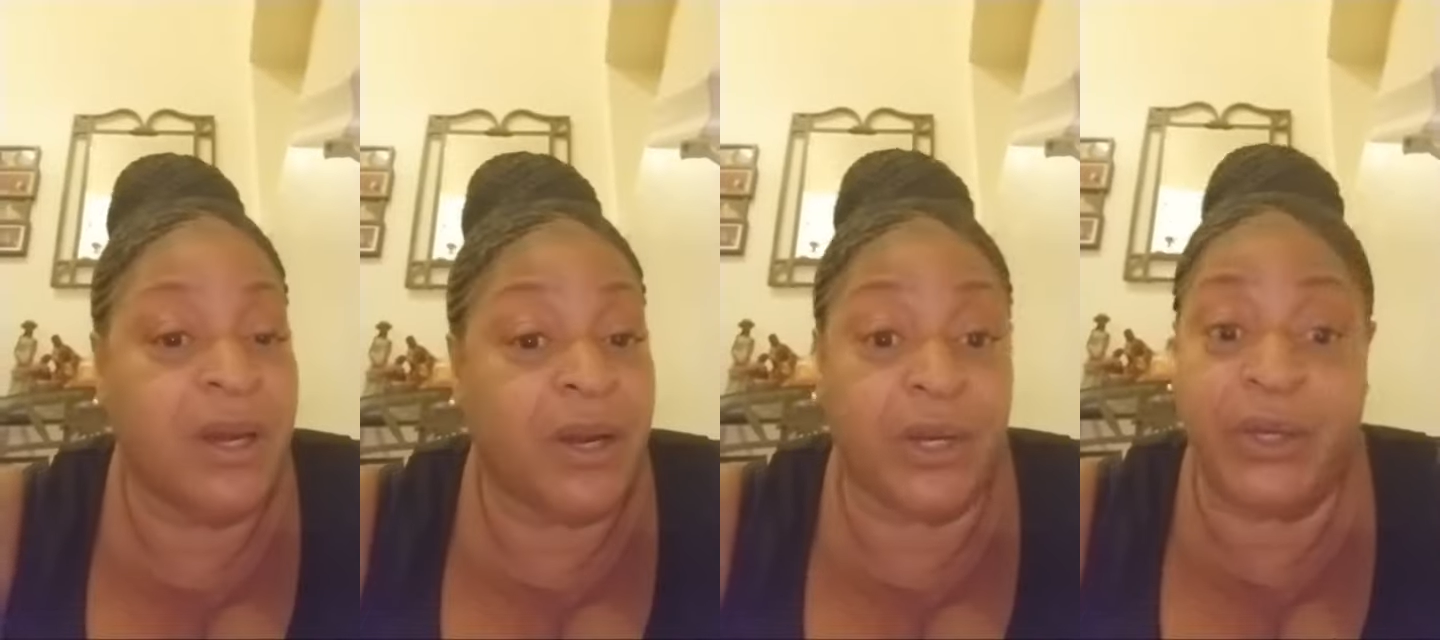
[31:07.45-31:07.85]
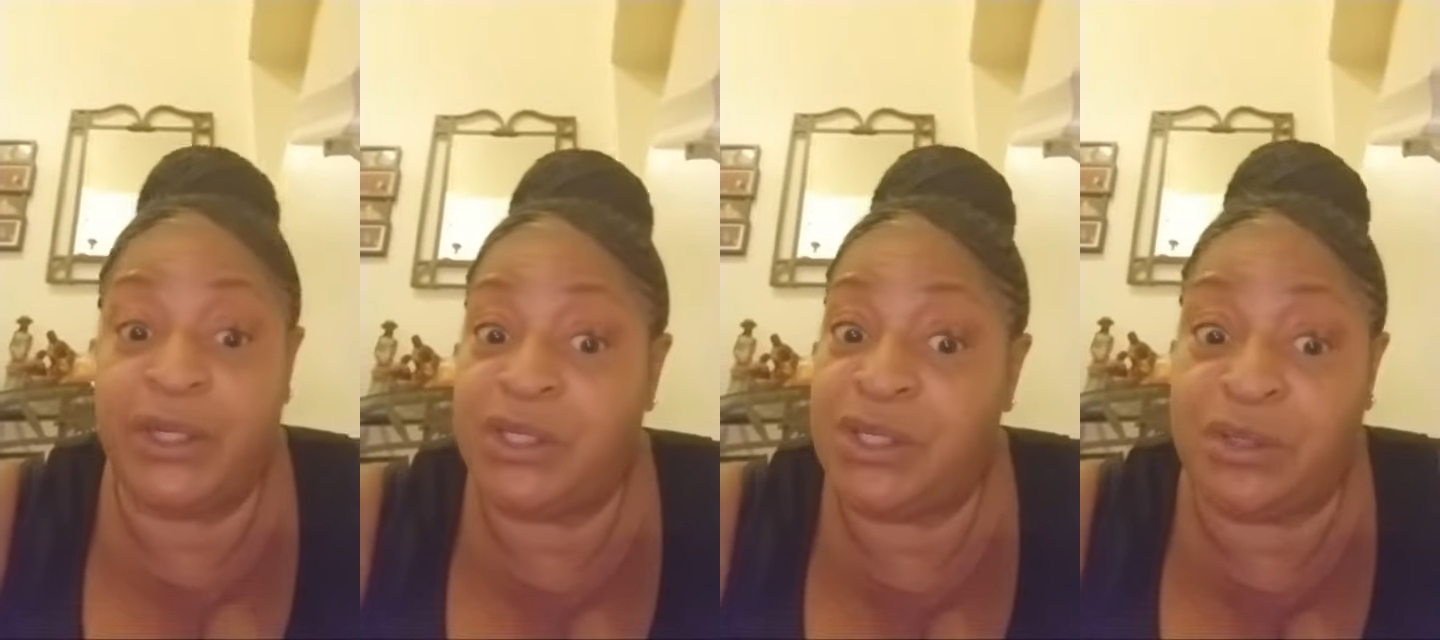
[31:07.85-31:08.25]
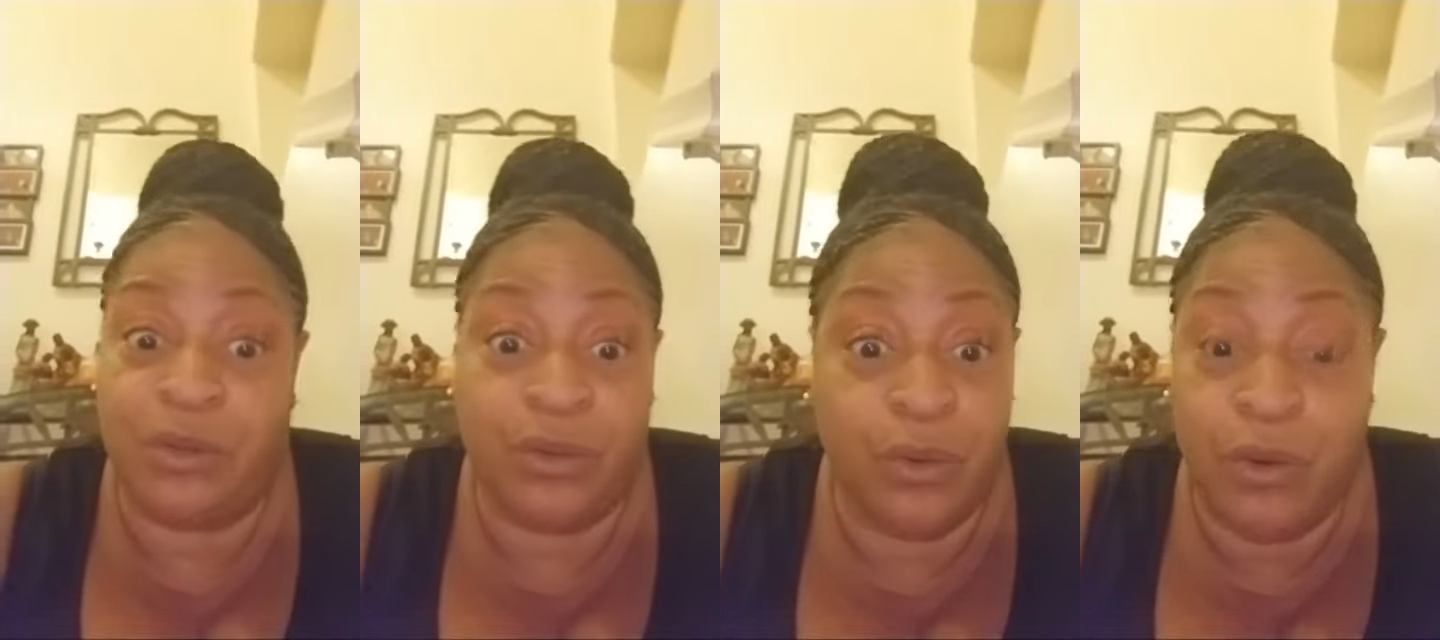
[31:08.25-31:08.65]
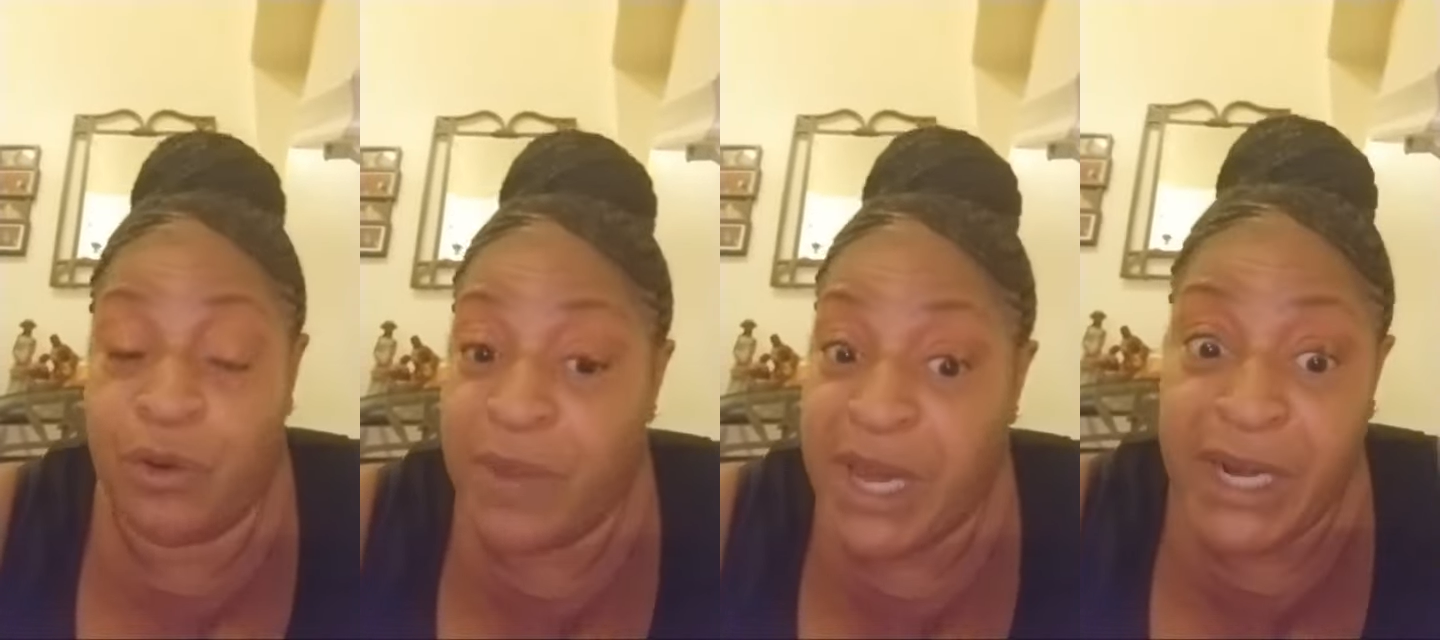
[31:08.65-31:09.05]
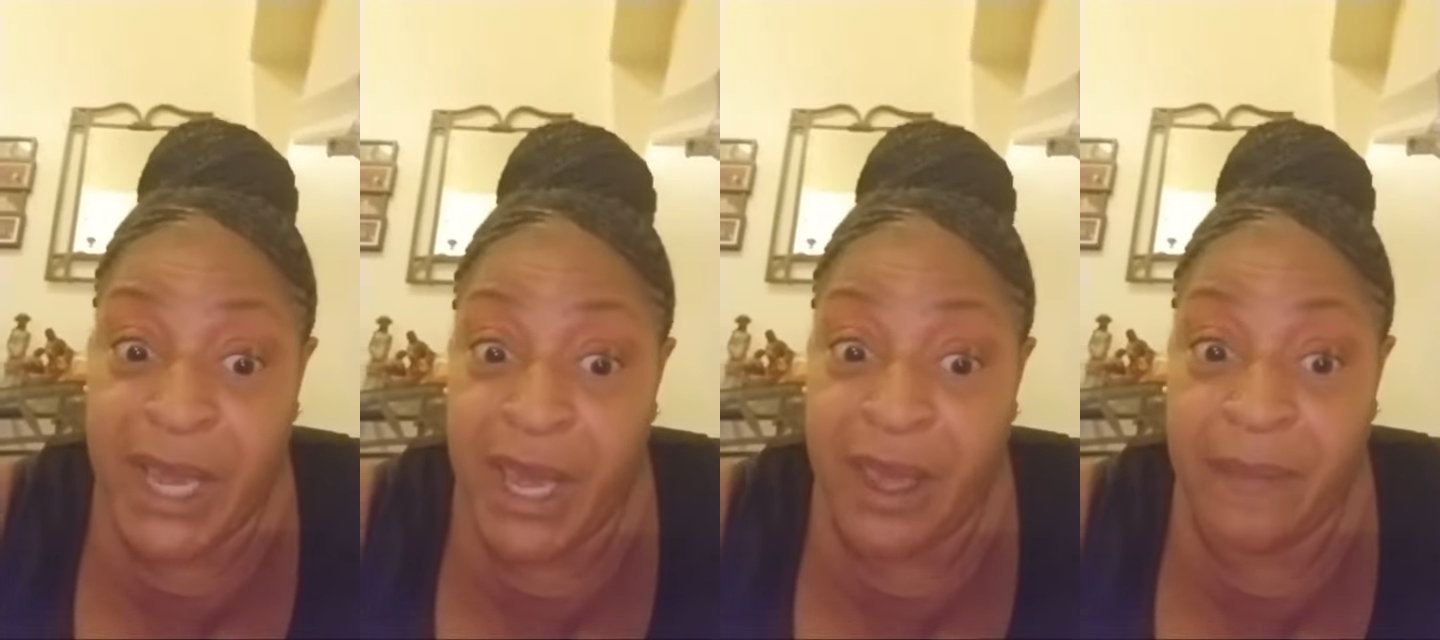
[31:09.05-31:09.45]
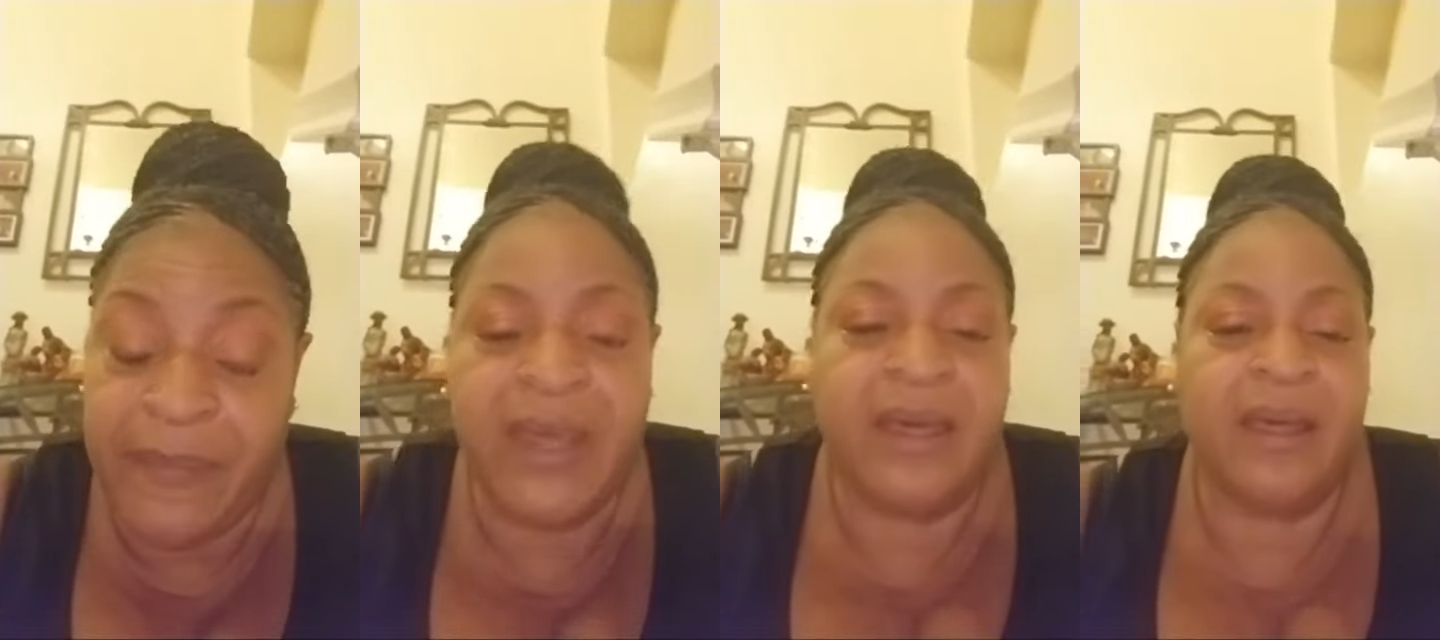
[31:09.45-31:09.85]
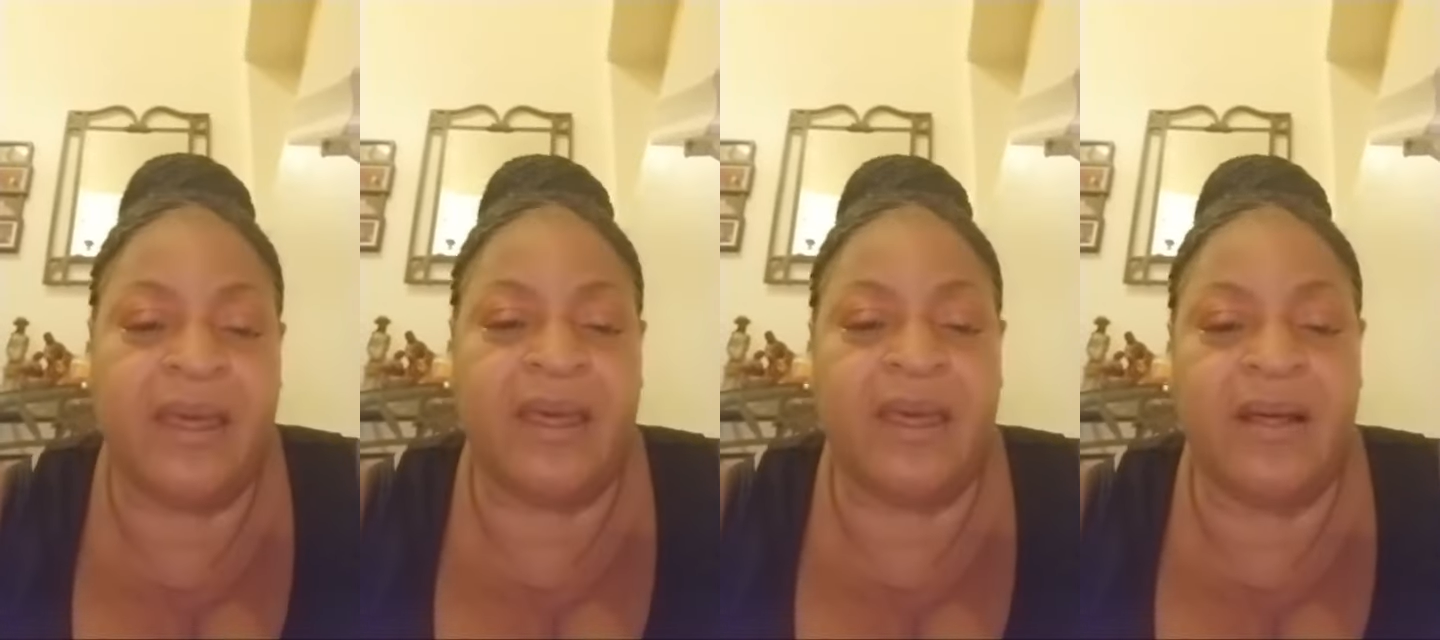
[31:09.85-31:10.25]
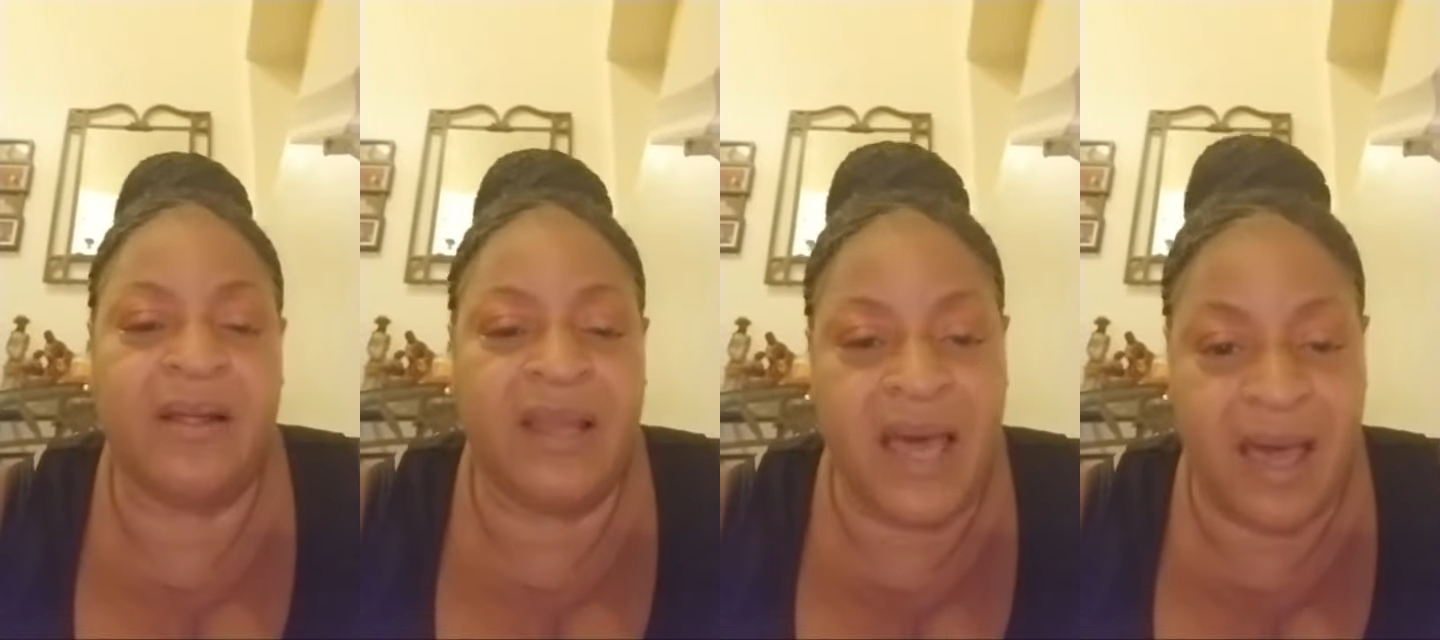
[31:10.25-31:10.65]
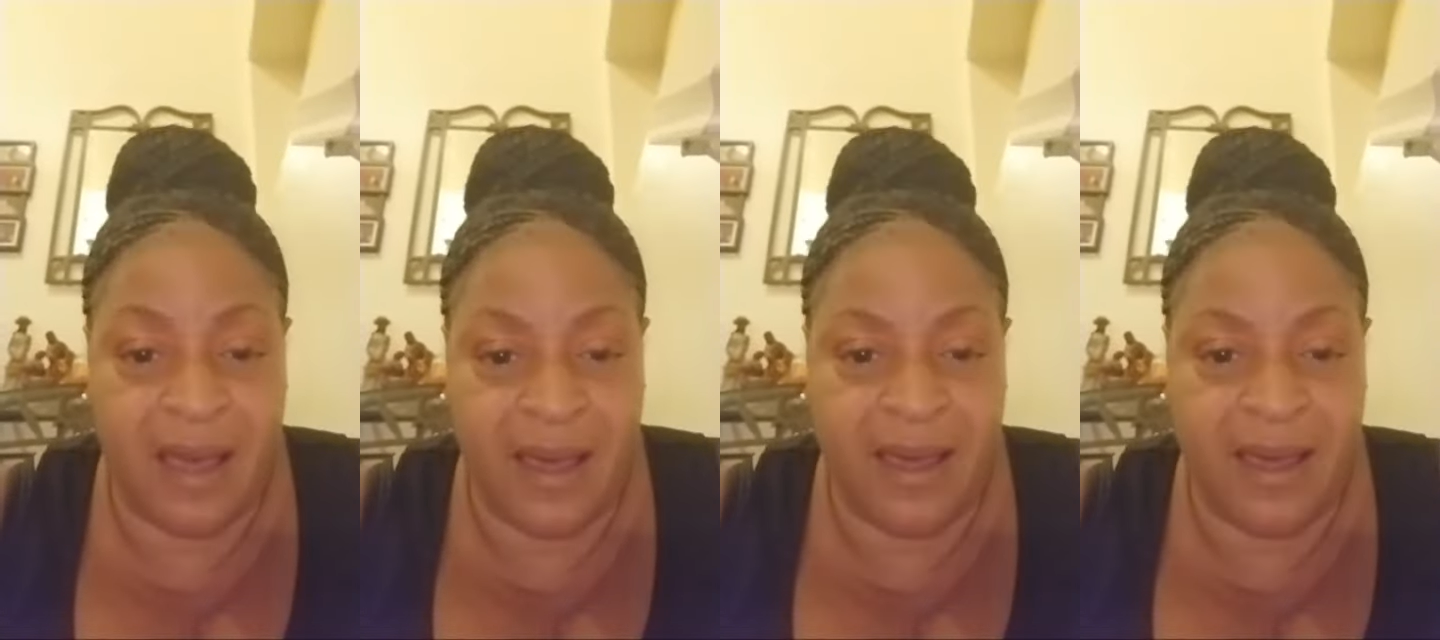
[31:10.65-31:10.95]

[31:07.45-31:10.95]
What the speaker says: or you could just Google my name, LiShey